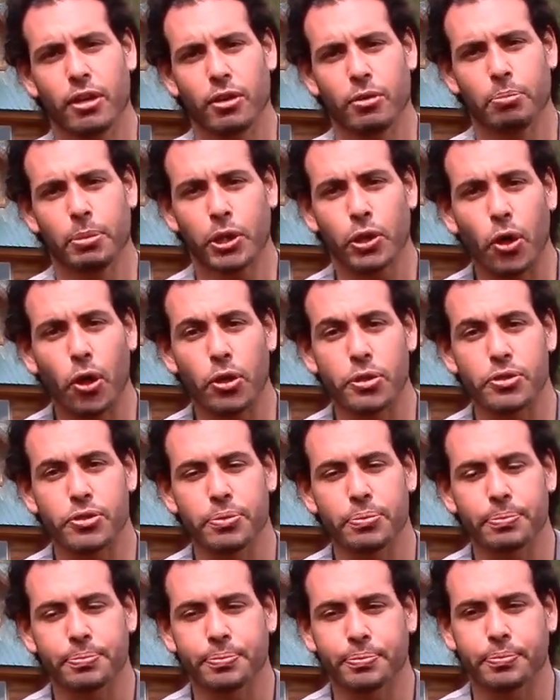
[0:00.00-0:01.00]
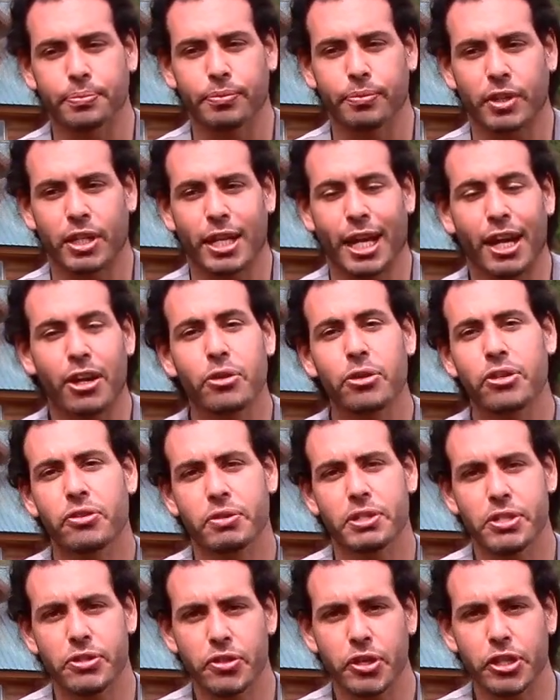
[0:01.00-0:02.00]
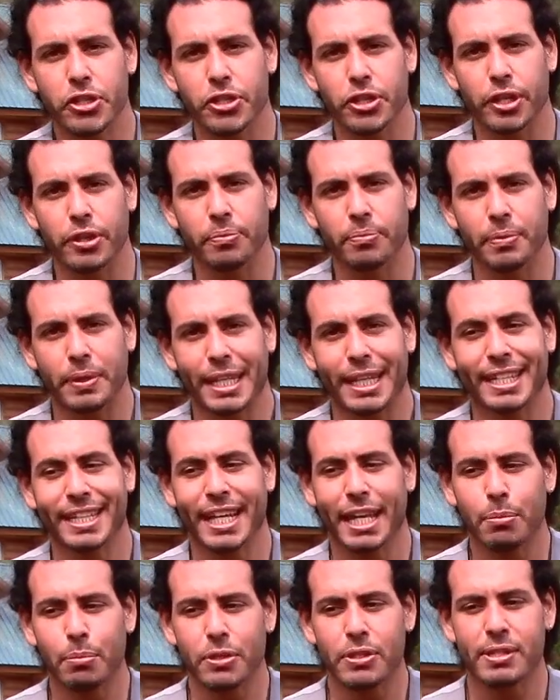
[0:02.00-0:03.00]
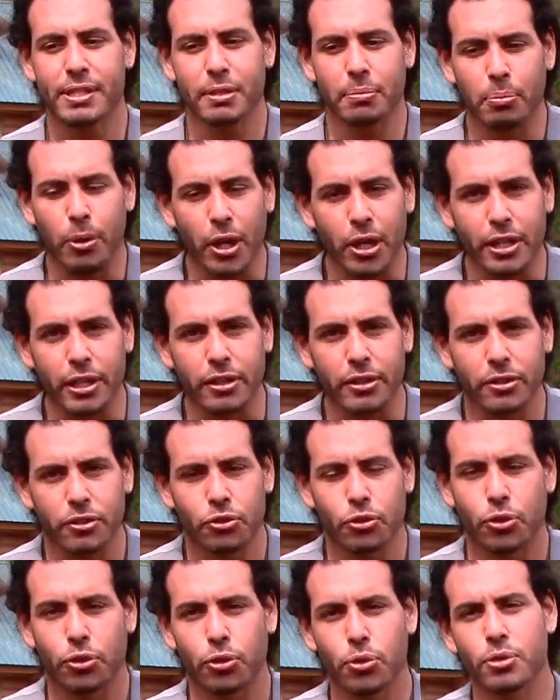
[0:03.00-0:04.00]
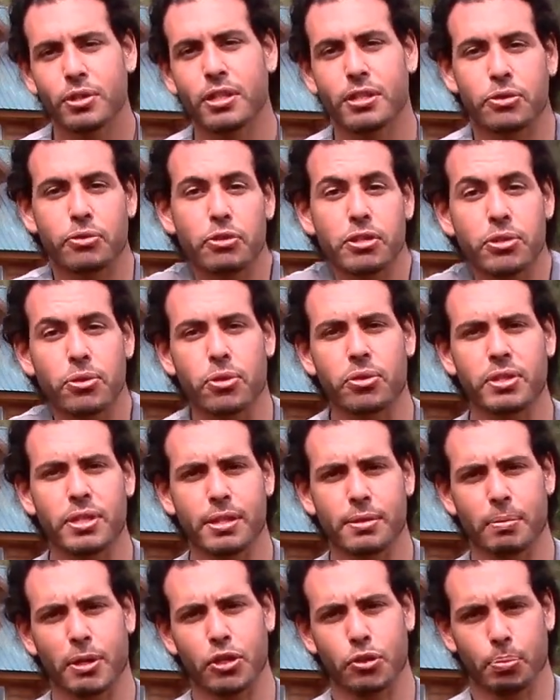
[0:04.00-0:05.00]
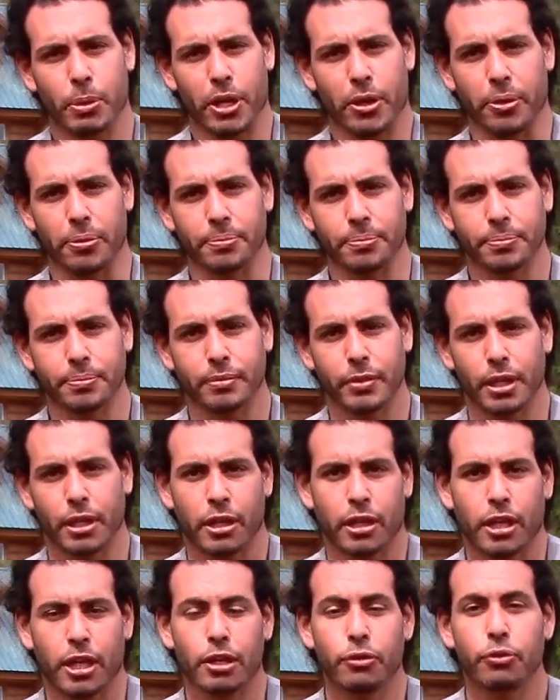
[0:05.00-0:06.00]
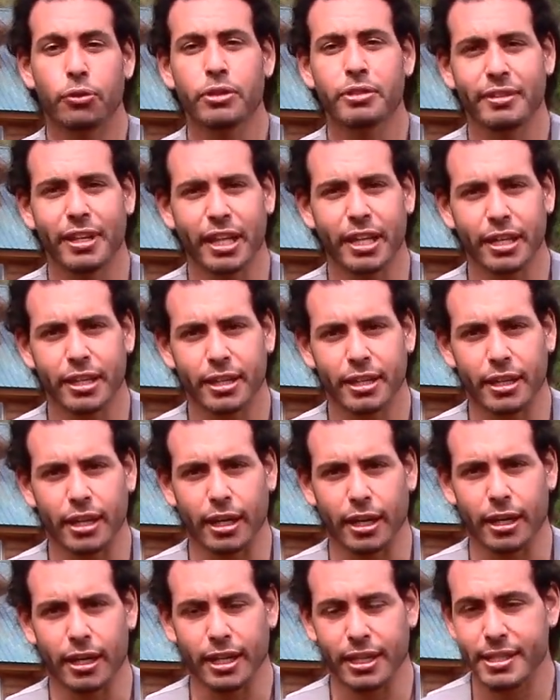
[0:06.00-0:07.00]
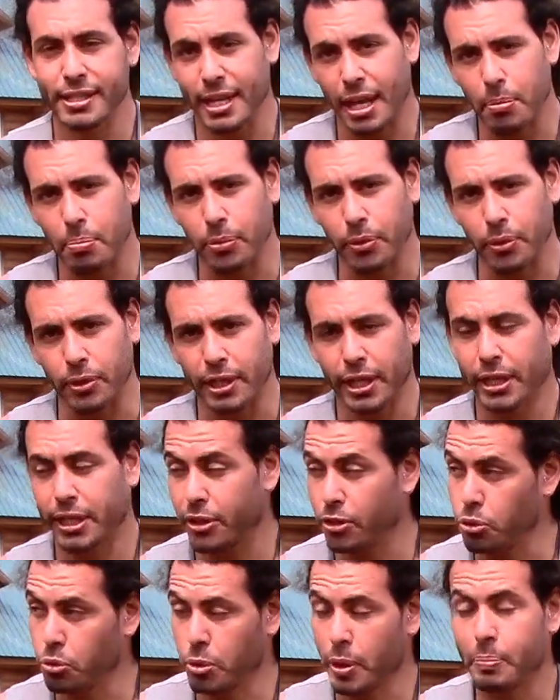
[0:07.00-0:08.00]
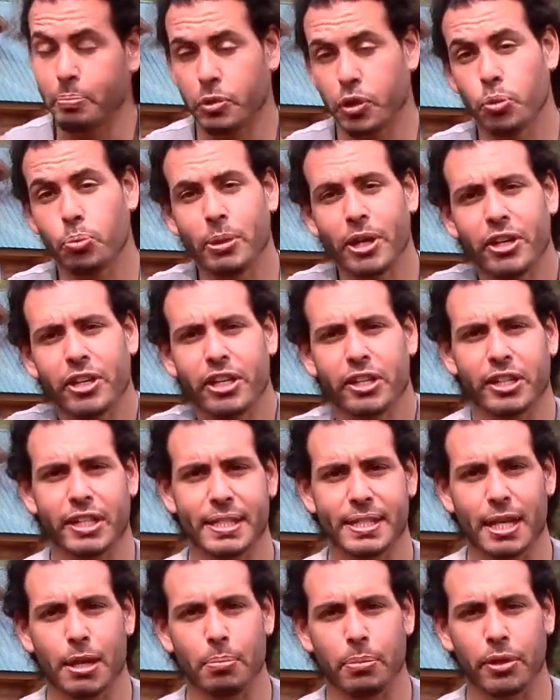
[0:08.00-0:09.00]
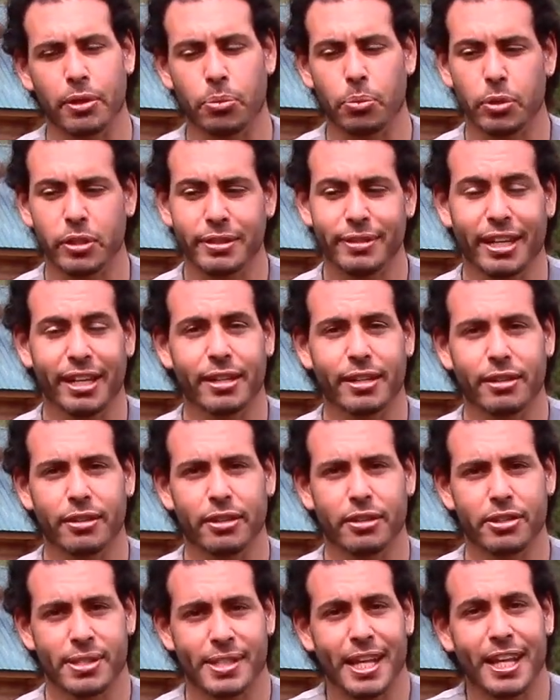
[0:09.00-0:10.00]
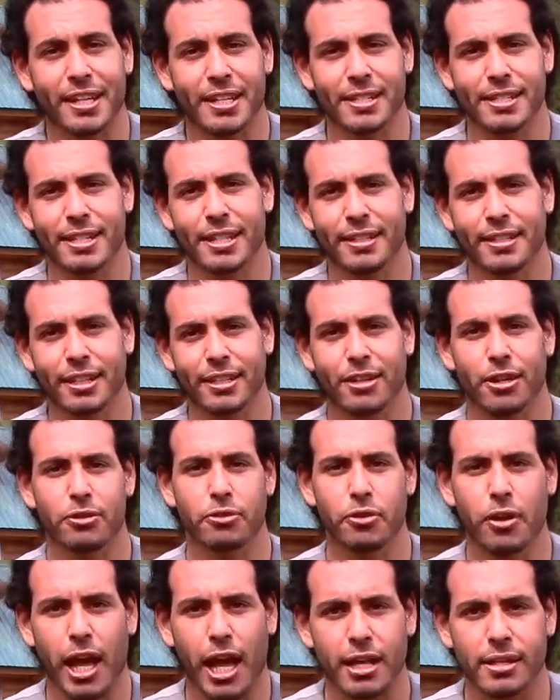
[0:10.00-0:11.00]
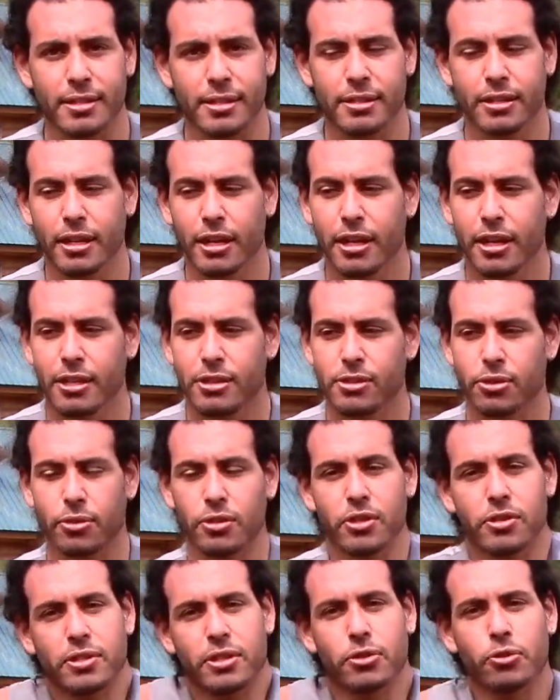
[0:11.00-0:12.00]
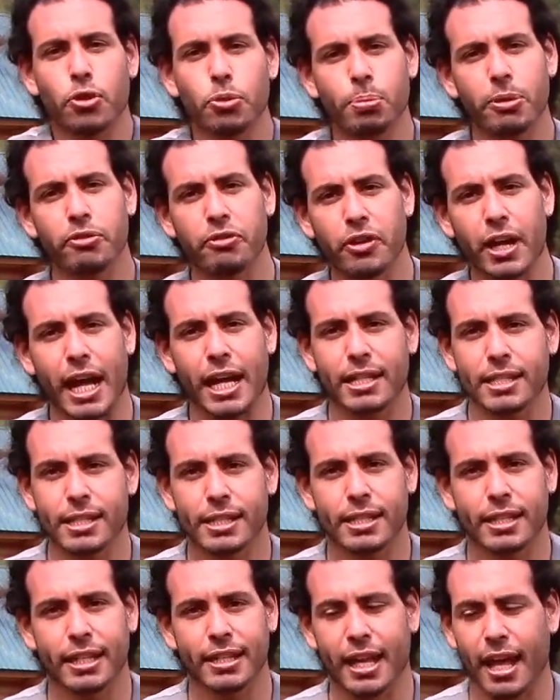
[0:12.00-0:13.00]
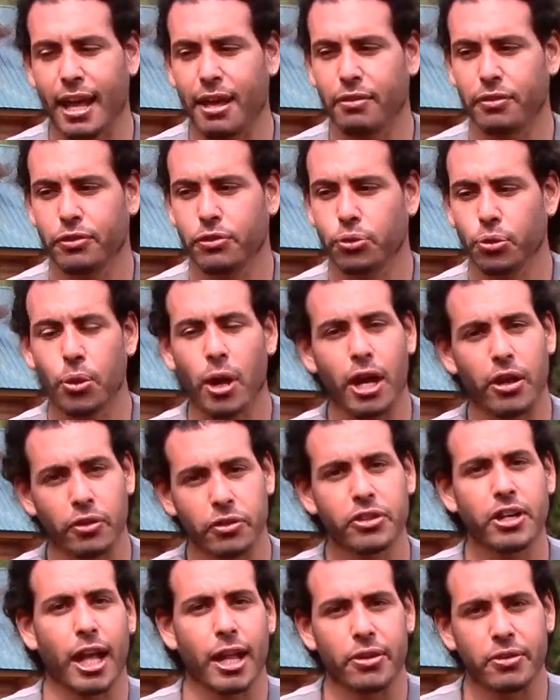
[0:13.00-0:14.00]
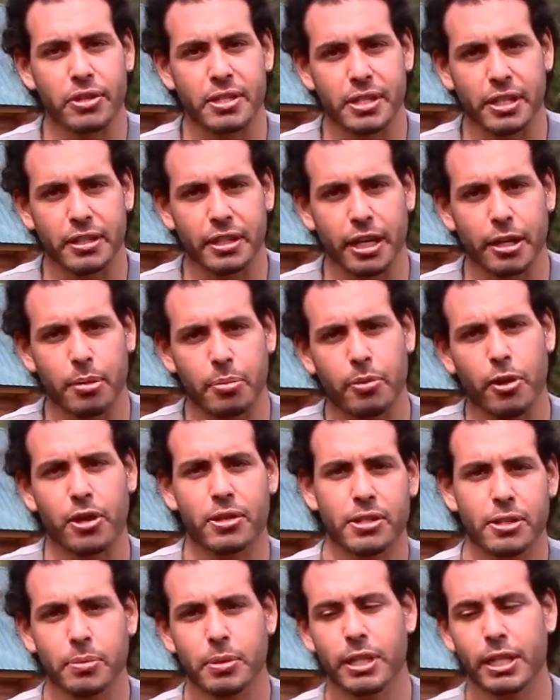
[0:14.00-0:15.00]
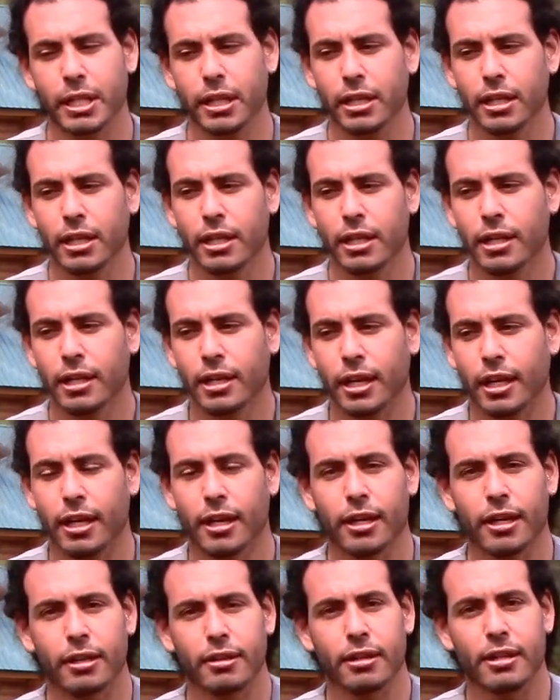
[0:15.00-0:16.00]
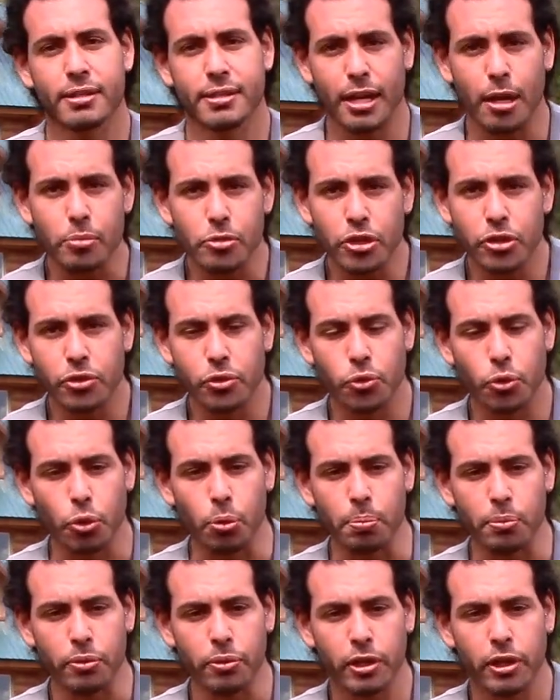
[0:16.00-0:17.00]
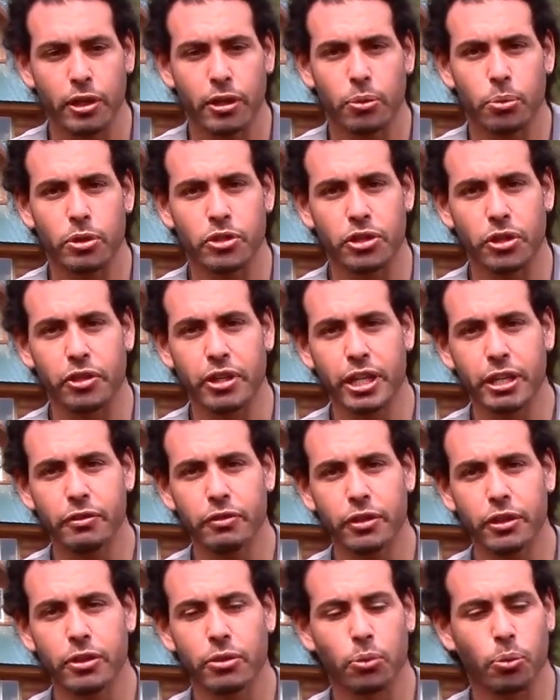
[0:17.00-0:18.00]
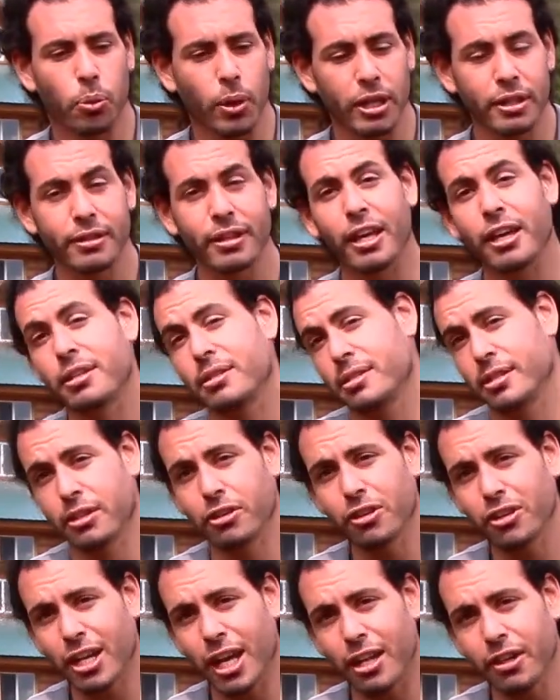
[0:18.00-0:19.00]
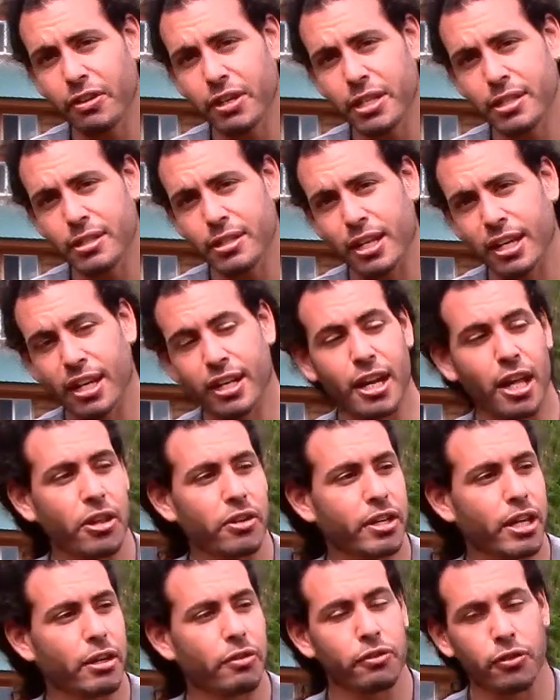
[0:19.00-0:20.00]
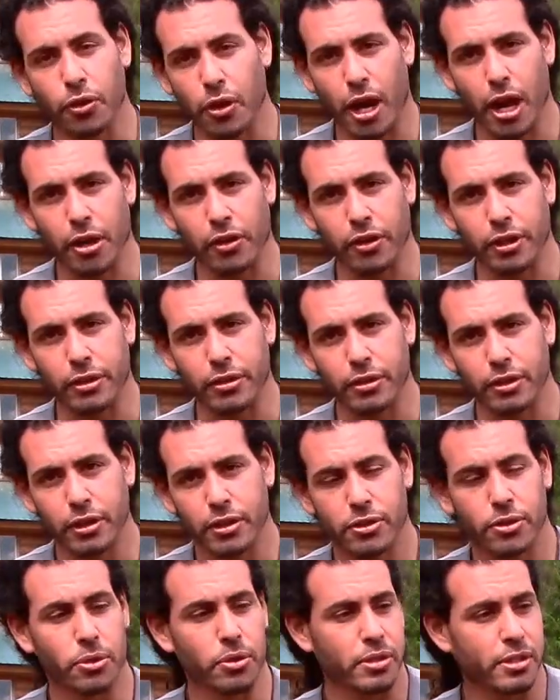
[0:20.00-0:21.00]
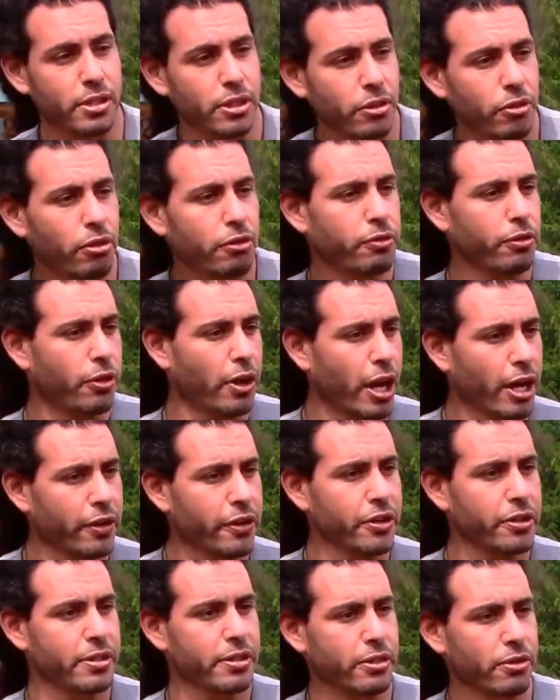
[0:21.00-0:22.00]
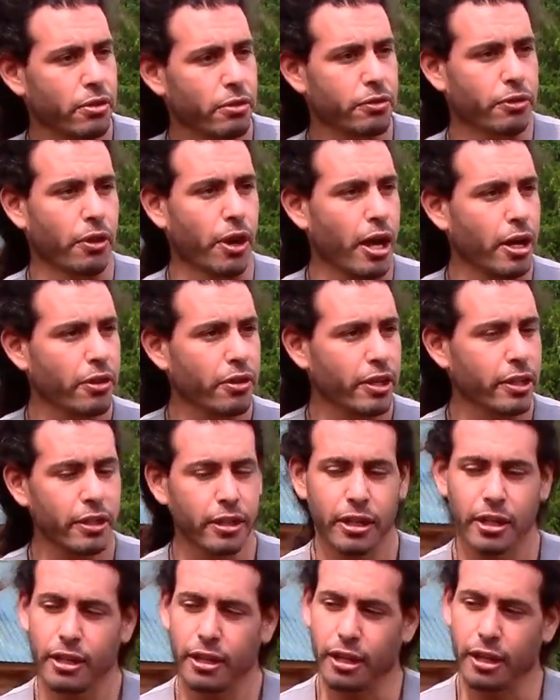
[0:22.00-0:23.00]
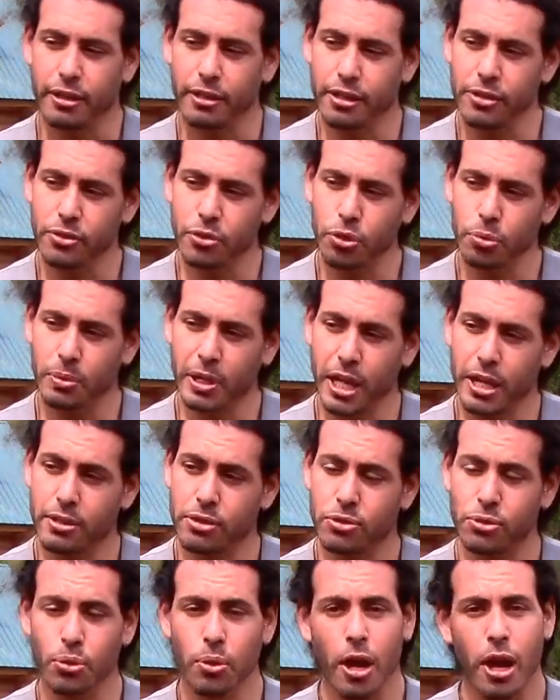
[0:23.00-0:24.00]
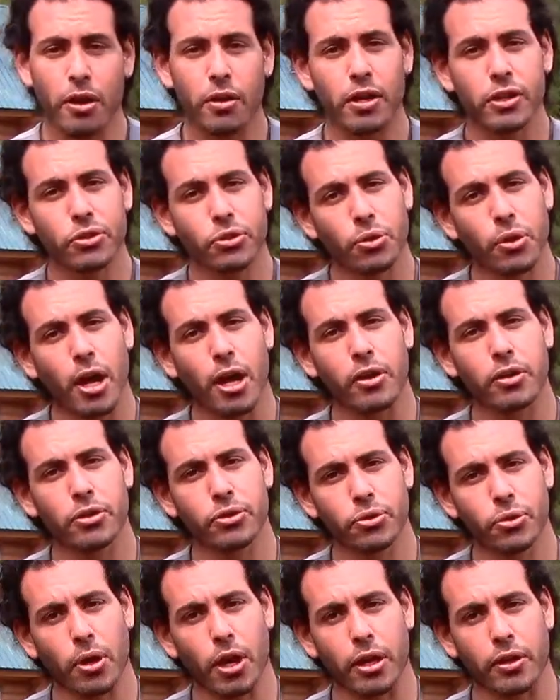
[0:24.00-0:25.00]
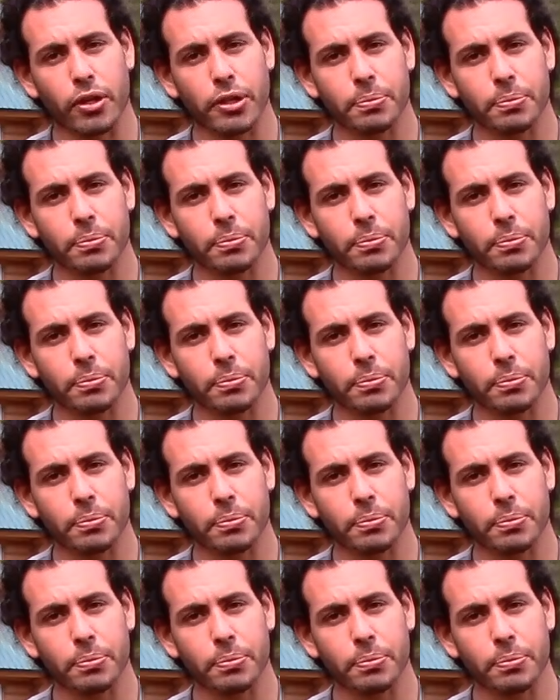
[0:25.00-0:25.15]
Because caloric restriction enables the body to use its resources much better. If we take an example, like a numerical example, and we'll take the studies they did on rats. So there's a group of rats that have 200 calories a day approximately, and the subject group, which are given one day zero calories and another day 400. So it's zero, 400, zero, 400, and this group gets 200, 200, 200.